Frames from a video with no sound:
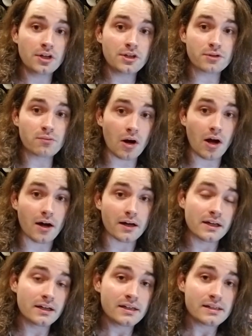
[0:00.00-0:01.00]
you're wrong.
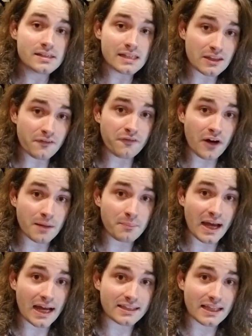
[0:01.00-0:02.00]
Sit the fuck
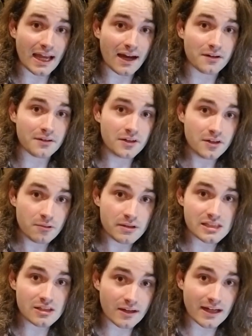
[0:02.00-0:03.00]
back down. We
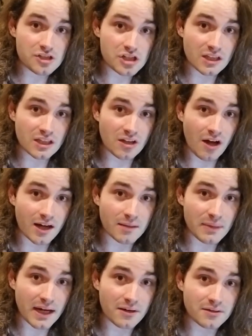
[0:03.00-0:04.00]
still got shit to talk
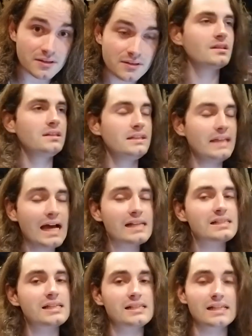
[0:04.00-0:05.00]
about. Yes,
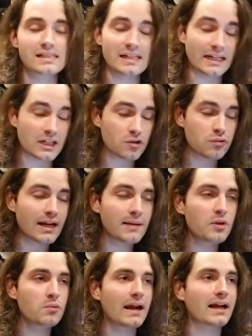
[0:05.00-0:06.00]
this is an
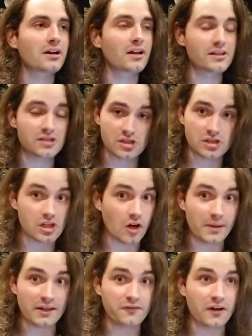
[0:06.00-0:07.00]
incredible record on so
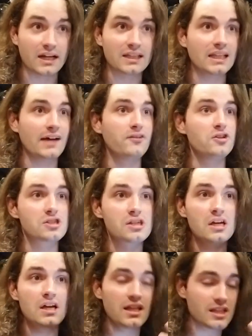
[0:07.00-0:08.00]
many fucking levels.
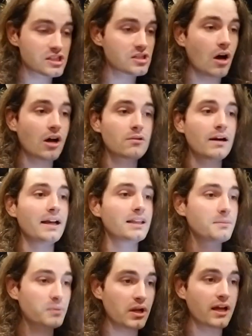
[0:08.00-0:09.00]
The songwriting,
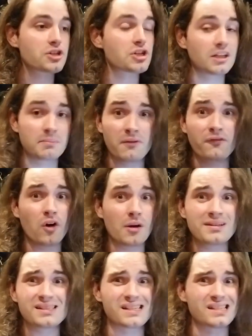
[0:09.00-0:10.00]
the production, the
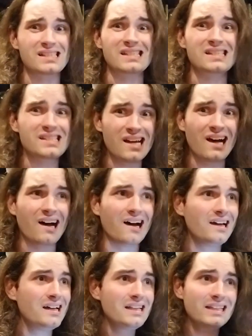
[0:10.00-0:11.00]
performances, duh.
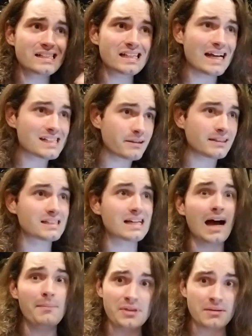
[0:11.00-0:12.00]
These guys are at the
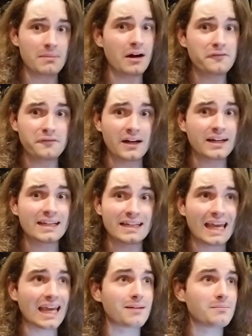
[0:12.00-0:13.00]
top of their motherfucking
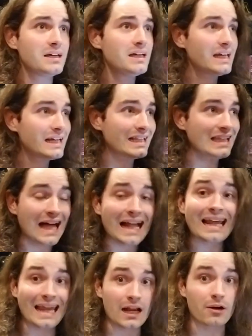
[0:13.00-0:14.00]
game in a lot
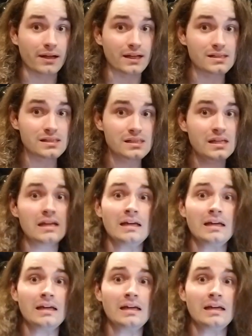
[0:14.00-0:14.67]
of areas.